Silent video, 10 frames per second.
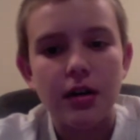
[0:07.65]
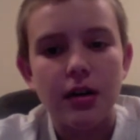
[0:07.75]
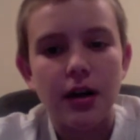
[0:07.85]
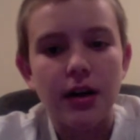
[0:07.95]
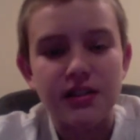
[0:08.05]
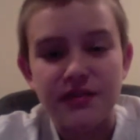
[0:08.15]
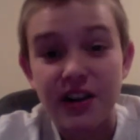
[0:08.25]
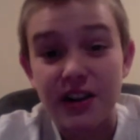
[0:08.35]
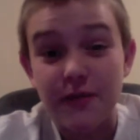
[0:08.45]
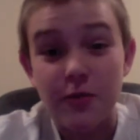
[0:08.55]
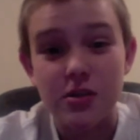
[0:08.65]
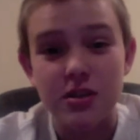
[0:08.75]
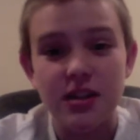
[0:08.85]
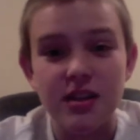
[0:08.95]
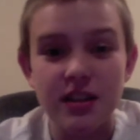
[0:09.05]
It's very
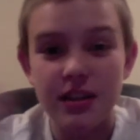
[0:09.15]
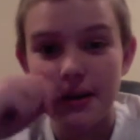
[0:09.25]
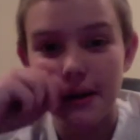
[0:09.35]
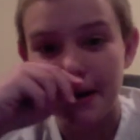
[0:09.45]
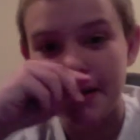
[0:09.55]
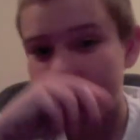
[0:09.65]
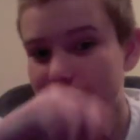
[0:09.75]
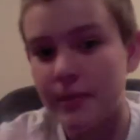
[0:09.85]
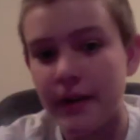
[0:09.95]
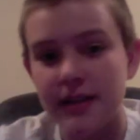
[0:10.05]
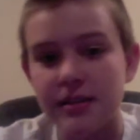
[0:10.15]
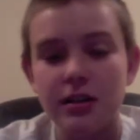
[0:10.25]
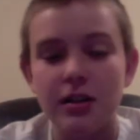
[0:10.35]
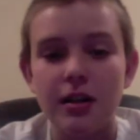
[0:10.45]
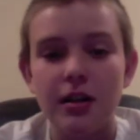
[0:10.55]
unfortunate. The Diamondbacks, their